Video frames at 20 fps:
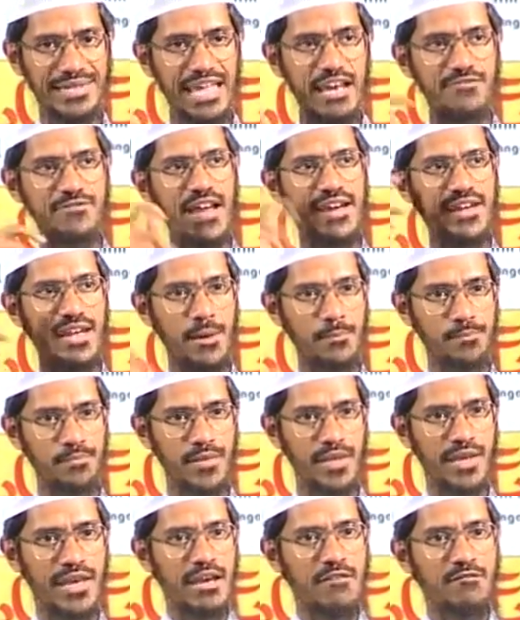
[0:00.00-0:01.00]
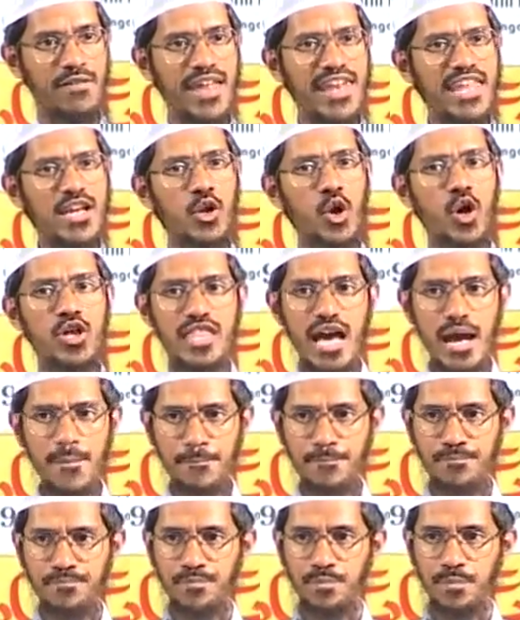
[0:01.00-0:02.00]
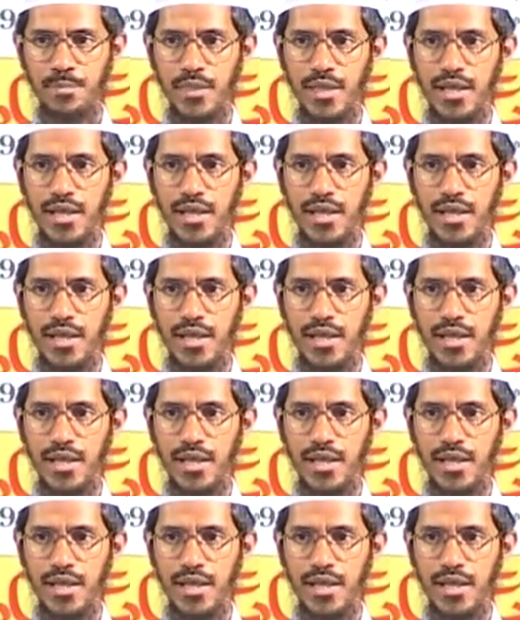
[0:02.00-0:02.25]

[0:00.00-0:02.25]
deaf and dumb. When he grows up,